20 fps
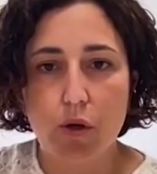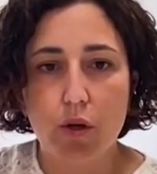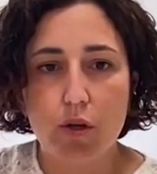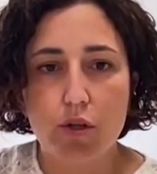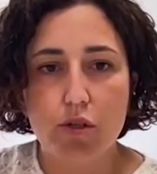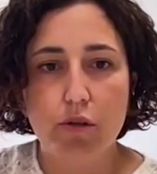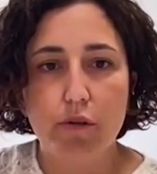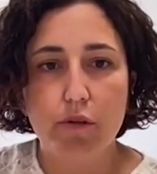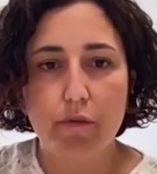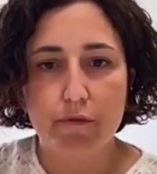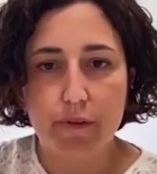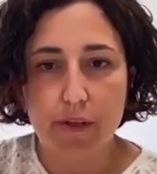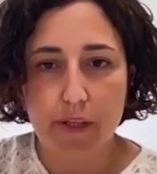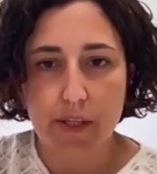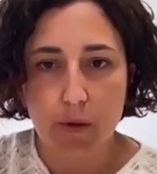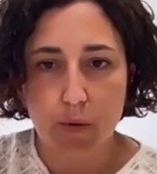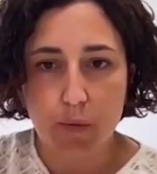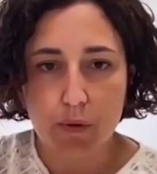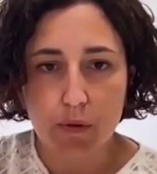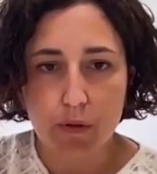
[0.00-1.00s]
also
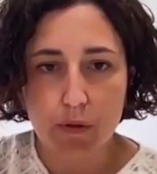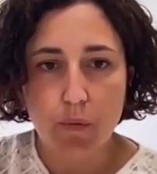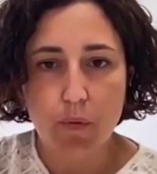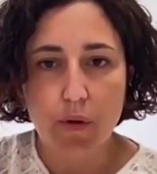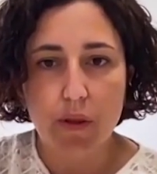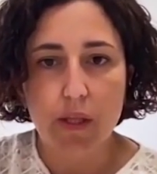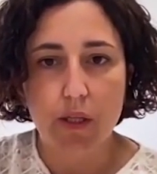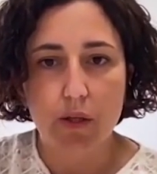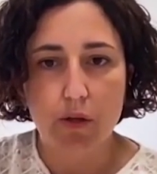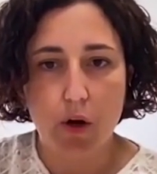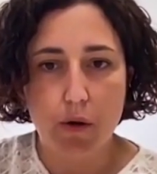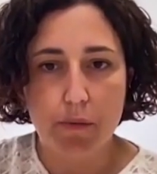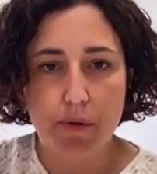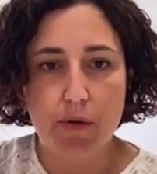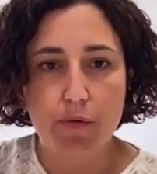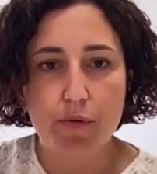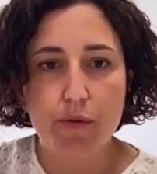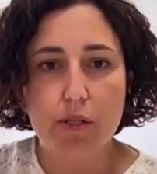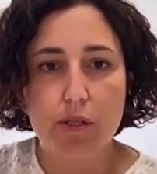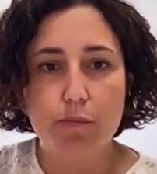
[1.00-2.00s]
very good, with an
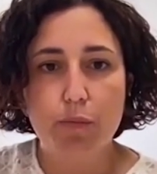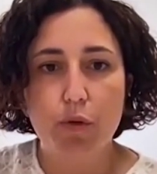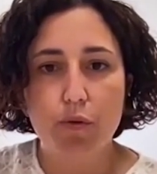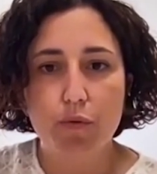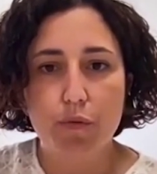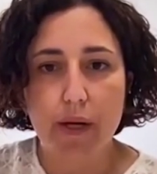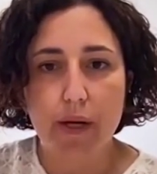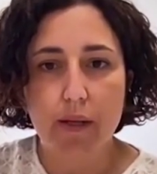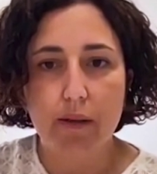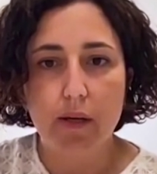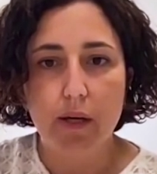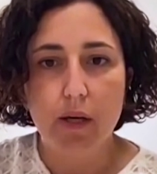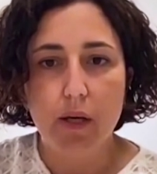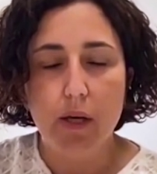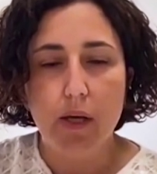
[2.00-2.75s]
overall response rate